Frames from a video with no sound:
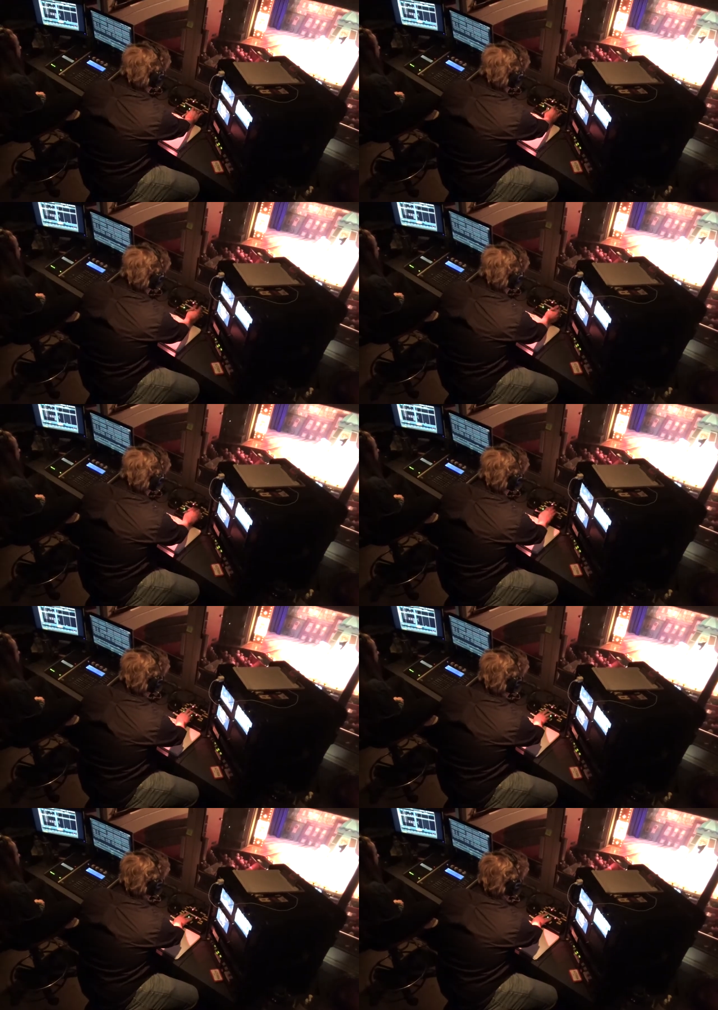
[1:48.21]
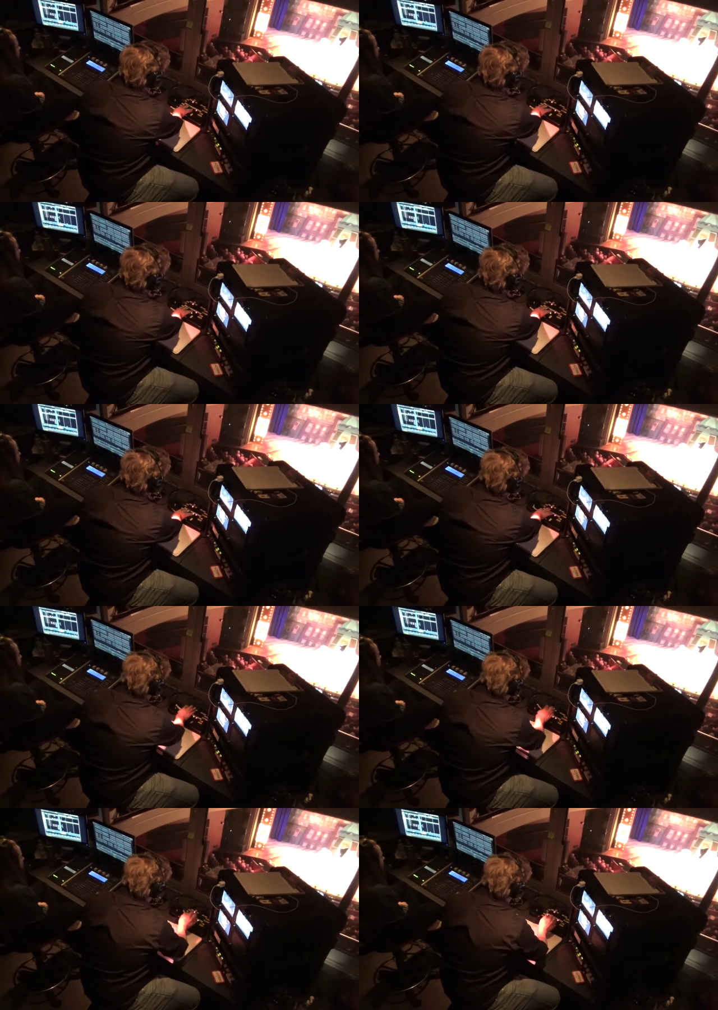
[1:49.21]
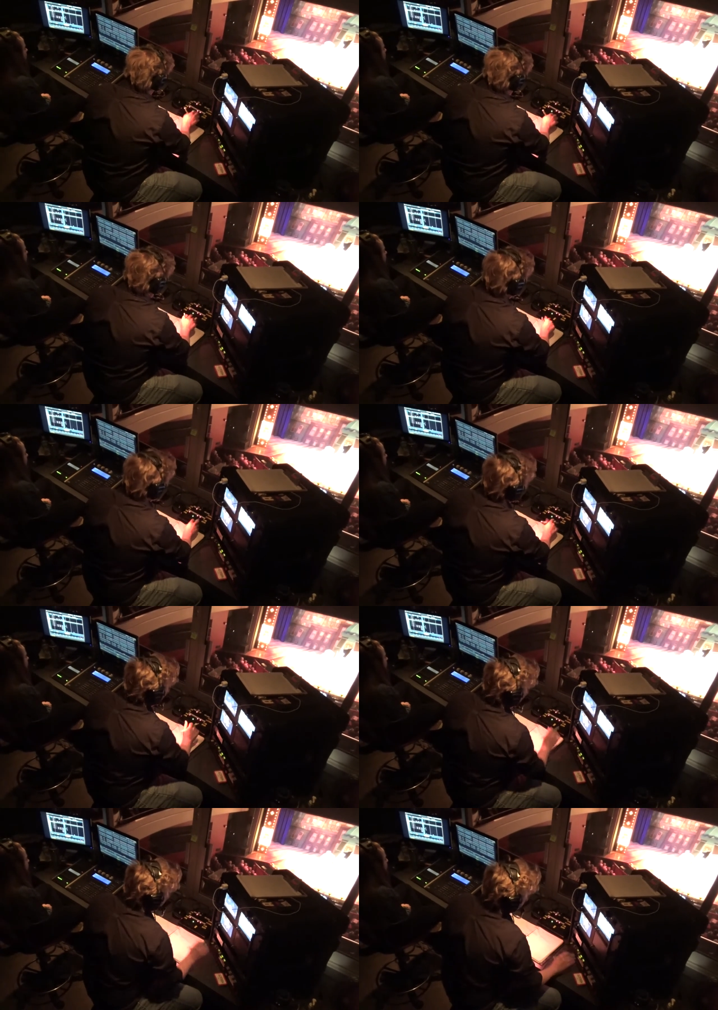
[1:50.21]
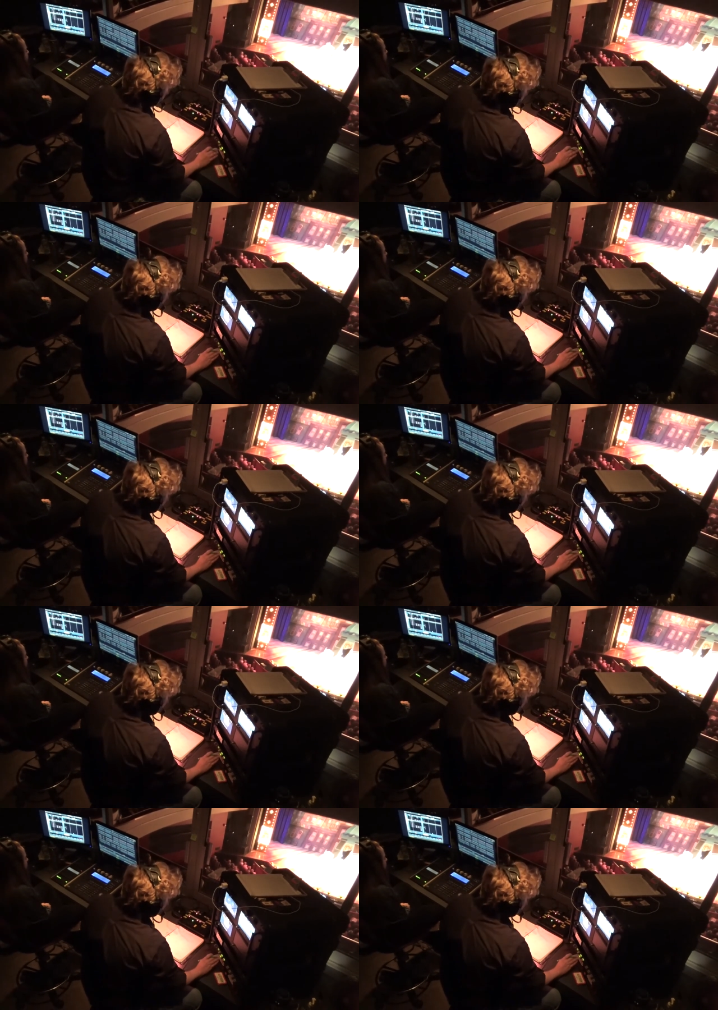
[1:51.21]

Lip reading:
(no speaker visible)